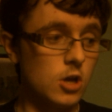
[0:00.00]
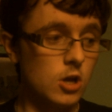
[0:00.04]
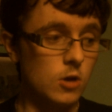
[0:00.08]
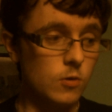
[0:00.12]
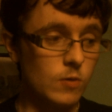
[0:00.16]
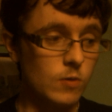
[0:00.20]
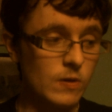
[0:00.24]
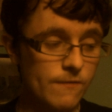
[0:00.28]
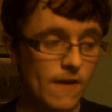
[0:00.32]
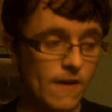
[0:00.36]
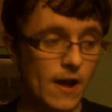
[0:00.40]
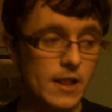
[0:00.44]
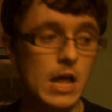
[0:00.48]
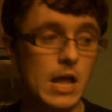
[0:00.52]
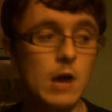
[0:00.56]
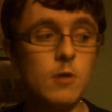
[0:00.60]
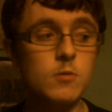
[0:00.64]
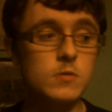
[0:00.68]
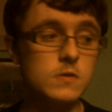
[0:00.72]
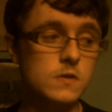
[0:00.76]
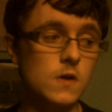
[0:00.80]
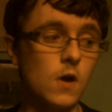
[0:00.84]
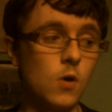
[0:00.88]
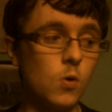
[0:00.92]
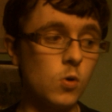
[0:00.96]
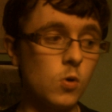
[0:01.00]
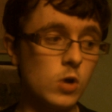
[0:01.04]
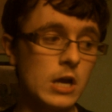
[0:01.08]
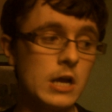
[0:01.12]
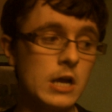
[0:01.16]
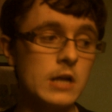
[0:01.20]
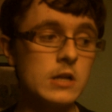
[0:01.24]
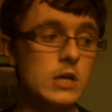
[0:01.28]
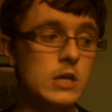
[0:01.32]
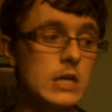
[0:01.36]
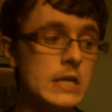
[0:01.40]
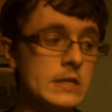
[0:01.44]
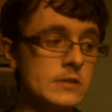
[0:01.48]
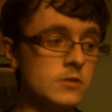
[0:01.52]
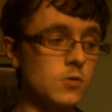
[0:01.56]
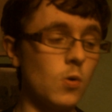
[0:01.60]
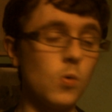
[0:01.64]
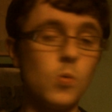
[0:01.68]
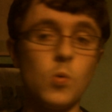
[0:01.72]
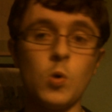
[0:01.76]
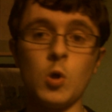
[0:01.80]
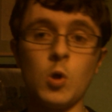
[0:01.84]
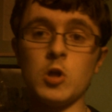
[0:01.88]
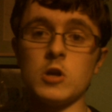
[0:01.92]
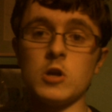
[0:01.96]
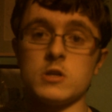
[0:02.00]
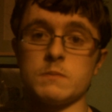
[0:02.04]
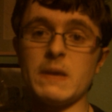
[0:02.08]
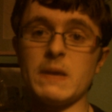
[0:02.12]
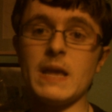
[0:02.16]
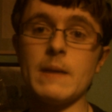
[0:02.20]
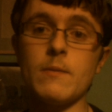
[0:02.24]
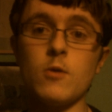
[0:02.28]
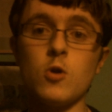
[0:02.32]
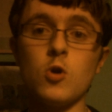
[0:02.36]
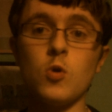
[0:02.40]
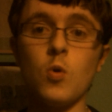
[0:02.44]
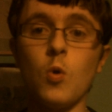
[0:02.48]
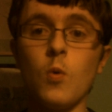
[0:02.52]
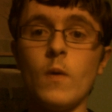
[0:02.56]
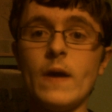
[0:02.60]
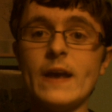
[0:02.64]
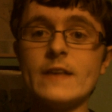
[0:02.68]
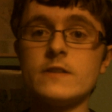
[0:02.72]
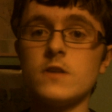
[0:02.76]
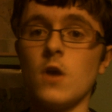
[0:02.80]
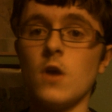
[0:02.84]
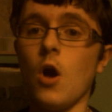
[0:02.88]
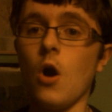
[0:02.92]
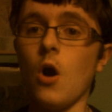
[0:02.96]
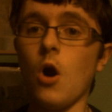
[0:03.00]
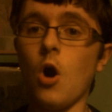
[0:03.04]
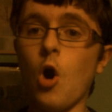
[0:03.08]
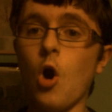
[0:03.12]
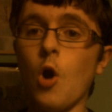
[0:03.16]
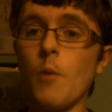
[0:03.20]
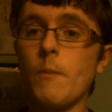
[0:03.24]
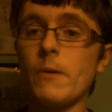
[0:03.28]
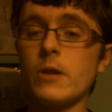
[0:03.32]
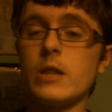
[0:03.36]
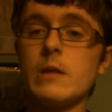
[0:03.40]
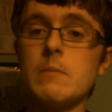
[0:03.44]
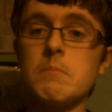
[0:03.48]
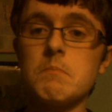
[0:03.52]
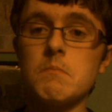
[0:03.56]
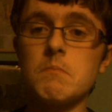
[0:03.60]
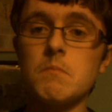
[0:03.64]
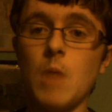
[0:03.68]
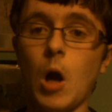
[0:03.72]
we found out Oaken is not one of those people who always openly